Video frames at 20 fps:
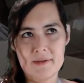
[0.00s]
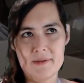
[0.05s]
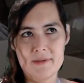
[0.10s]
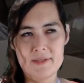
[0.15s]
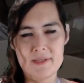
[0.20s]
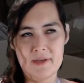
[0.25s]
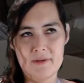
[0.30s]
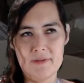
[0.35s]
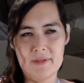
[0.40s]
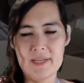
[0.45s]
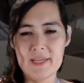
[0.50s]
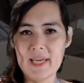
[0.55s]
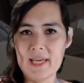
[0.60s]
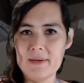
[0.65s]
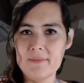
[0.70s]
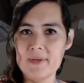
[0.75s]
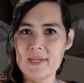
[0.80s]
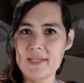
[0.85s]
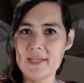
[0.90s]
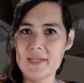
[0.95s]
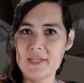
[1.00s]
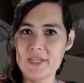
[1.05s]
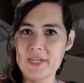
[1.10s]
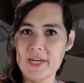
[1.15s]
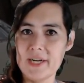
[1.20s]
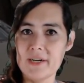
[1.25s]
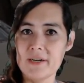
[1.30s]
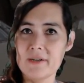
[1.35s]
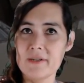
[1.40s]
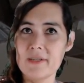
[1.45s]
So the game is a
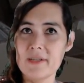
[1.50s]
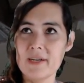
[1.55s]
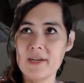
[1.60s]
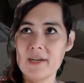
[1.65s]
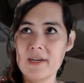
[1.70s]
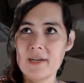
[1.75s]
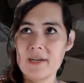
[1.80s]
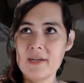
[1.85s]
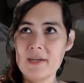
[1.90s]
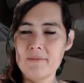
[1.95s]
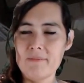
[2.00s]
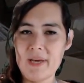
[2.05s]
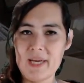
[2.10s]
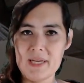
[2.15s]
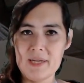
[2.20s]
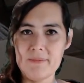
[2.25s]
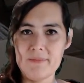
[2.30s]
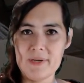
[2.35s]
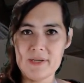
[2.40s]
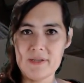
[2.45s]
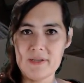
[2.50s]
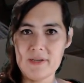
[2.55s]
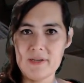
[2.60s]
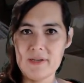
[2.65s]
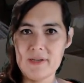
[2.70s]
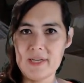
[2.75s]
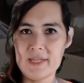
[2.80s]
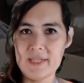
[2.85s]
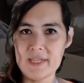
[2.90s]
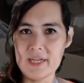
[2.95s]
shared bag
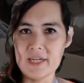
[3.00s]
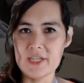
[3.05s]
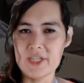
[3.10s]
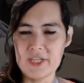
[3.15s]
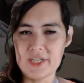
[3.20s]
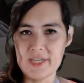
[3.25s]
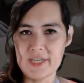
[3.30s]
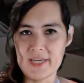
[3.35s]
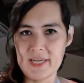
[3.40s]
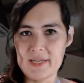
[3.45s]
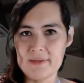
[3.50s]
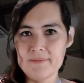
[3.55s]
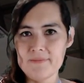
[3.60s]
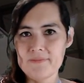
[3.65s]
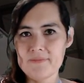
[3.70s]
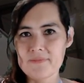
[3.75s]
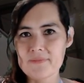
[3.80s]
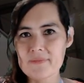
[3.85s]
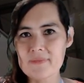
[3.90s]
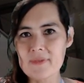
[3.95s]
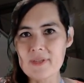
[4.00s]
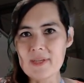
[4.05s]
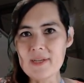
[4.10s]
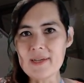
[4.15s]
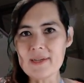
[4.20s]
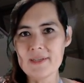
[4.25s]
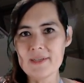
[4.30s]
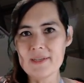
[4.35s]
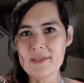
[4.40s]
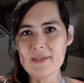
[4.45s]
builder induction game.
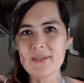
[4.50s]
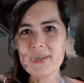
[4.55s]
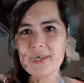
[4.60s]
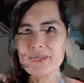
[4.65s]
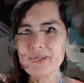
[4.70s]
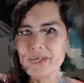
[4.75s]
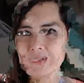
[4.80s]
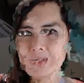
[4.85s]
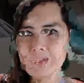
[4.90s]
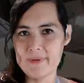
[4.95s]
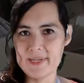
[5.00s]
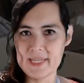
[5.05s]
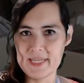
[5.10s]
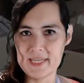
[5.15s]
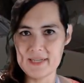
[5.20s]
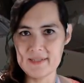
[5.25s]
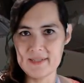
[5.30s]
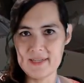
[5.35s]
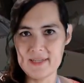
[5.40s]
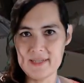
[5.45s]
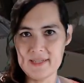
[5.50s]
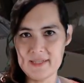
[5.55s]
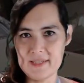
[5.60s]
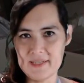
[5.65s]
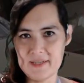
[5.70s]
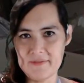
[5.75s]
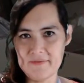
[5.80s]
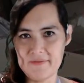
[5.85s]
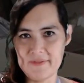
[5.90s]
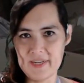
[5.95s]
You know everybody else's
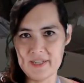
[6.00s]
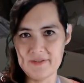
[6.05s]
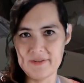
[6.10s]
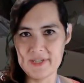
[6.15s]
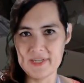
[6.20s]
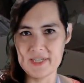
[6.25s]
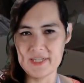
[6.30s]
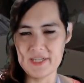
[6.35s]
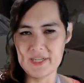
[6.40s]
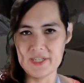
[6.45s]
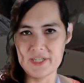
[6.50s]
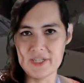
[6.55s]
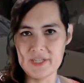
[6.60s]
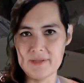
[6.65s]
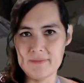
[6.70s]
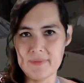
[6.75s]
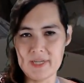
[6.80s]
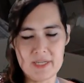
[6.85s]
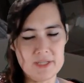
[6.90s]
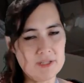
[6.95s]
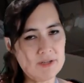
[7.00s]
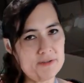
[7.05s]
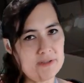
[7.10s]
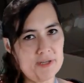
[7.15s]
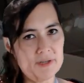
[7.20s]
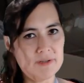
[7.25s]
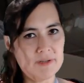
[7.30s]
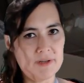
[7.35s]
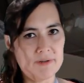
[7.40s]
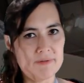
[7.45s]
victory condition, but you don't
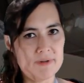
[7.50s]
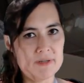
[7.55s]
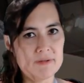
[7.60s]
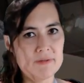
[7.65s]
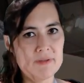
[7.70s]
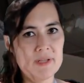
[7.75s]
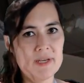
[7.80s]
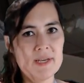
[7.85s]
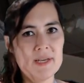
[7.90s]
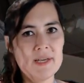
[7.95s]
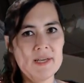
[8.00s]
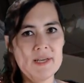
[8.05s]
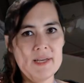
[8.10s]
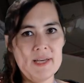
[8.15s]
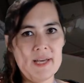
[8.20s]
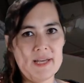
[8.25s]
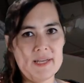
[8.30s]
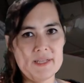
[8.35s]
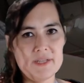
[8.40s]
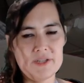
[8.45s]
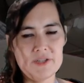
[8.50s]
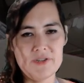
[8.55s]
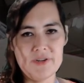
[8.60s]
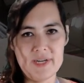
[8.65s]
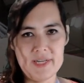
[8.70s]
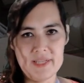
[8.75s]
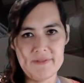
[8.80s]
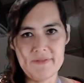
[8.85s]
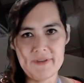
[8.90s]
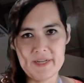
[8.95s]
know your own, and you're
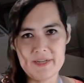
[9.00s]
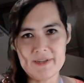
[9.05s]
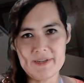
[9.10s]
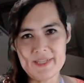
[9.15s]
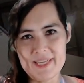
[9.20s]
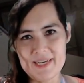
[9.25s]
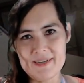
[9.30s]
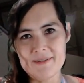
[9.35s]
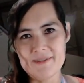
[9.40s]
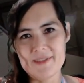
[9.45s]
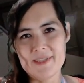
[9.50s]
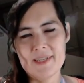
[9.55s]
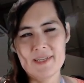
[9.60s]
trying to figure it out.